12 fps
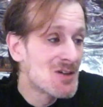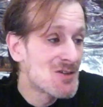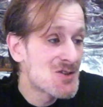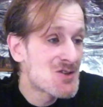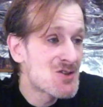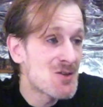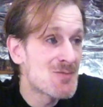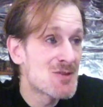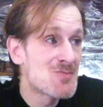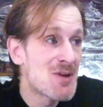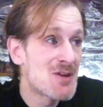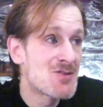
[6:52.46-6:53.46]
And this is something
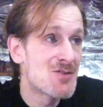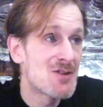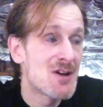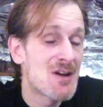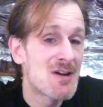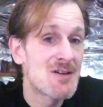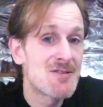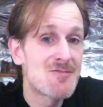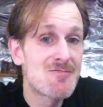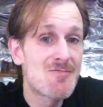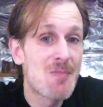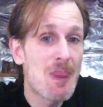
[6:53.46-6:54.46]
Petra and I
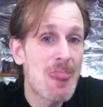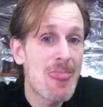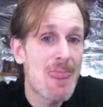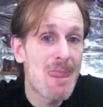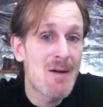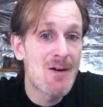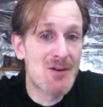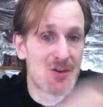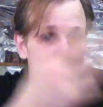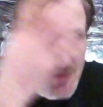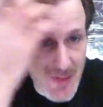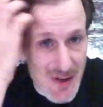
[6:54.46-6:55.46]

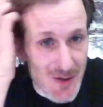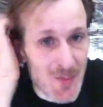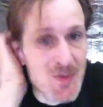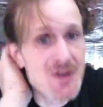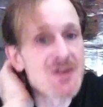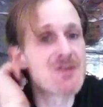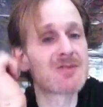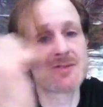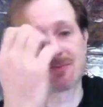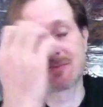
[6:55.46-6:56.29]
argue about because